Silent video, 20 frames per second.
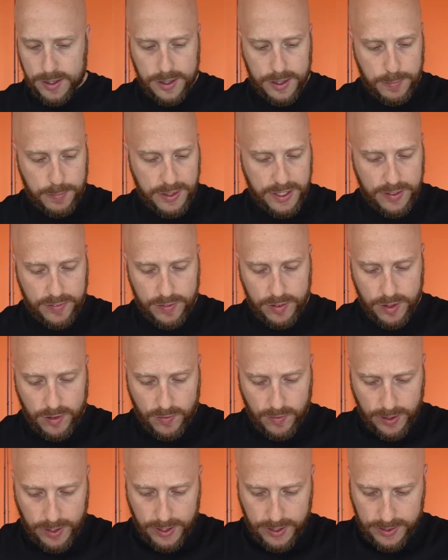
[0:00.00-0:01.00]
Let me give you the
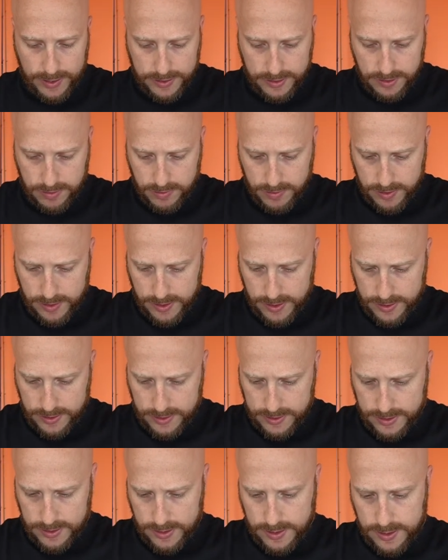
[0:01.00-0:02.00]
ratings on
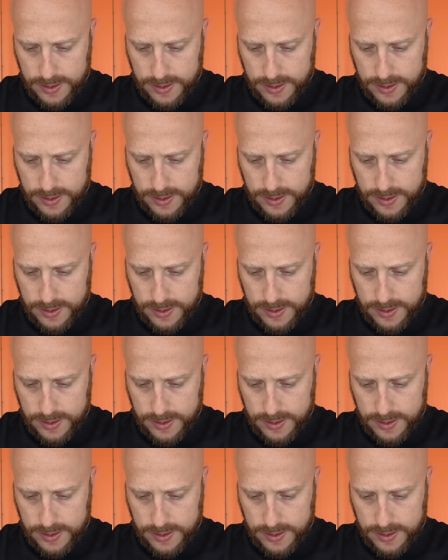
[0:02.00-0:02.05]
this.